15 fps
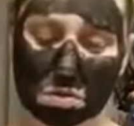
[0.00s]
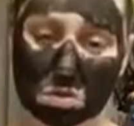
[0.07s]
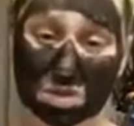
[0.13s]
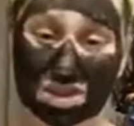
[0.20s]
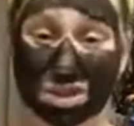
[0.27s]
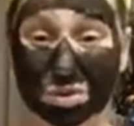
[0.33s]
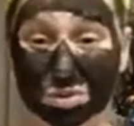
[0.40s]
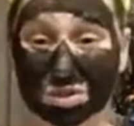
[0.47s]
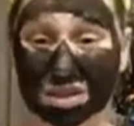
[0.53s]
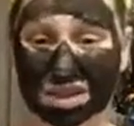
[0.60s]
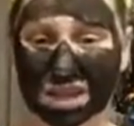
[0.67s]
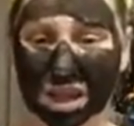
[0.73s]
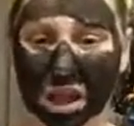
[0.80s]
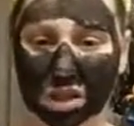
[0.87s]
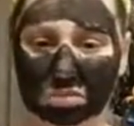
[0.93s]
So we'll
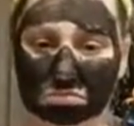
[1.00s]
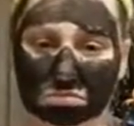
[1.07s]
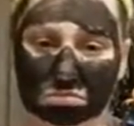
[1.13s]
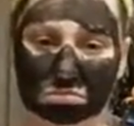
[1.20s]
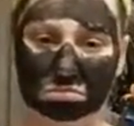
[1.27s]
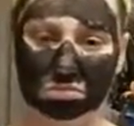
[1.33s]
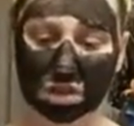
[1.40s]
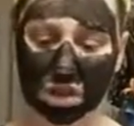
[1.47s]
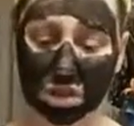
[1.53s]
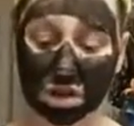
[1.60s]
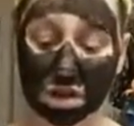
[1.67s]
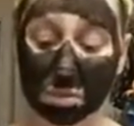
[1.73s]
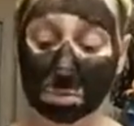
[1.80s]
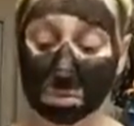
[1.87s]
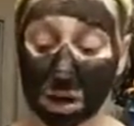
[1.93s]
see.
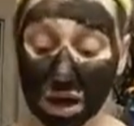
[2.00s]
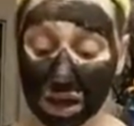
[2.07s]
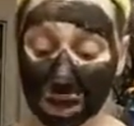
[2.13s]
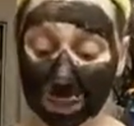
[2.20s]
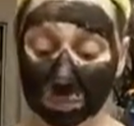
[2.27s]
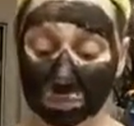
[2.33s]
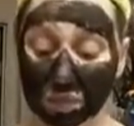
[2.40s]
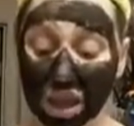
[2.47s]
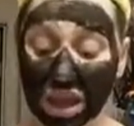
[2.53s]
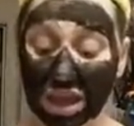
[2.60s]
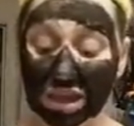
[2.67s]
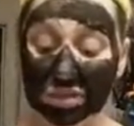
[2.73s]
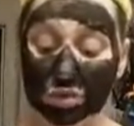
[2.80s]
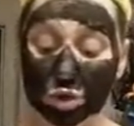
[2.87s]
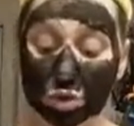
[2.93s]
But
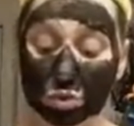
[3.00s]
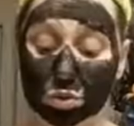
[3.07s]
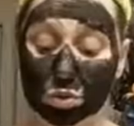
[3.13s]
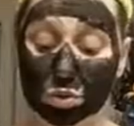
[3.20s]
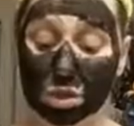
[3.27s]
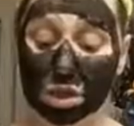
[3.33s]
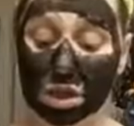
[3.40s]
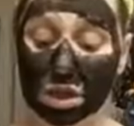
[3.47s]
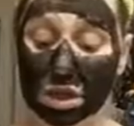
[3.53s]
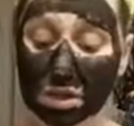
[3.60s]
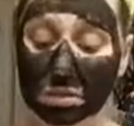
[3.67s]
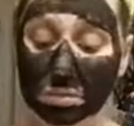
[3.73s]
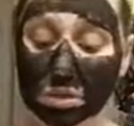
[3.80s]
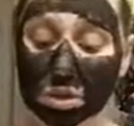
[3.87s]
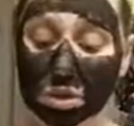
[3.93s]
if you
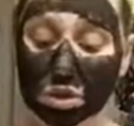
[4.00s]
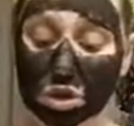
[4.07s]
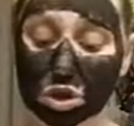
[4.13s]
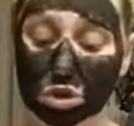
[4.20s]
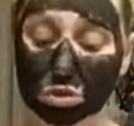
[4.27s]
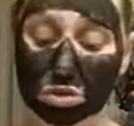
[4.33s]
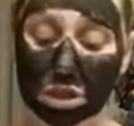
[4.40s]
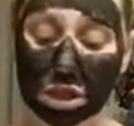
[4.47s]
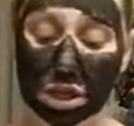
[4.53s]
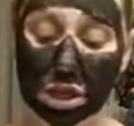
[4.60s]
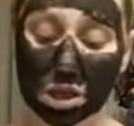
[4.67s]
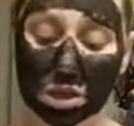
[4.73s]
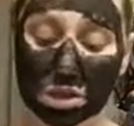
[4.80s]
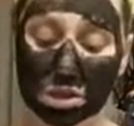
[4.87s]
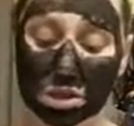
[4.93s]
keep using
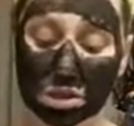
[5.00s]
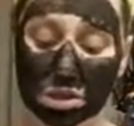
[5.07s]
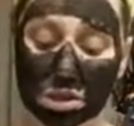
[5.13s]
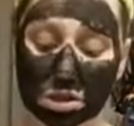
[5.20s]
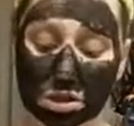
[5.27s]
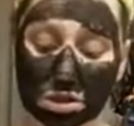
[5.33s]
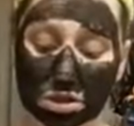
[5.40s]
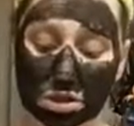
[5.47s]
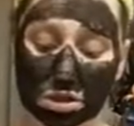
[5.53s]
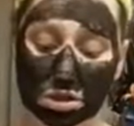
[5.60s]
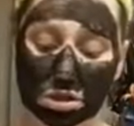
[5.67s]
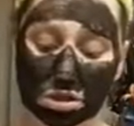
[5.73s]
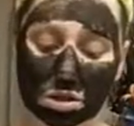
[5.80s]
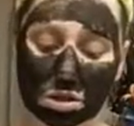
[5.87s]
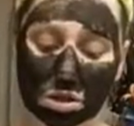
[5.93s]
it,
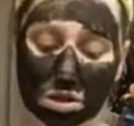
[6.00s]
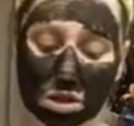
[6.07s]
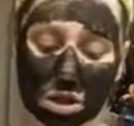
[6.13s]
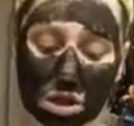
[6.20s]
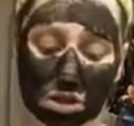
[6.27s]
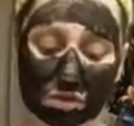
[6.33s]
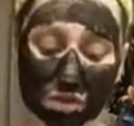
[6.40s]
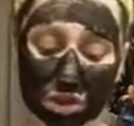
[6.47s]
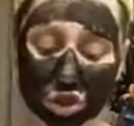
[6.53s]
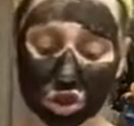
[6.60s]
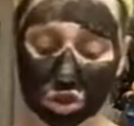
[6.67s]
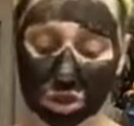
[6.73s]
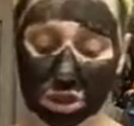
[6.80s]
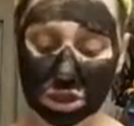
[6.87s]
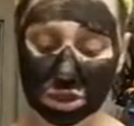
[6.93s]

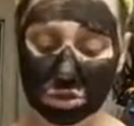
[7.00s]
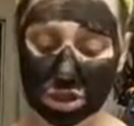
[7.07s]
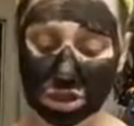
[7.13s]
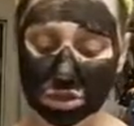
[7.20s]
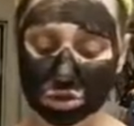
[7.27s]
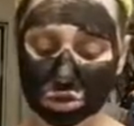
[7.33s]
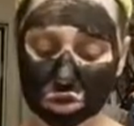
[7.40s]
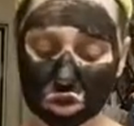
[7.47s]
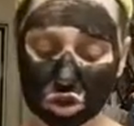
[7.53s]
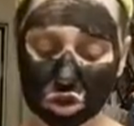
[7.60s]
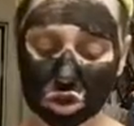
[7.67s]
eventually you can either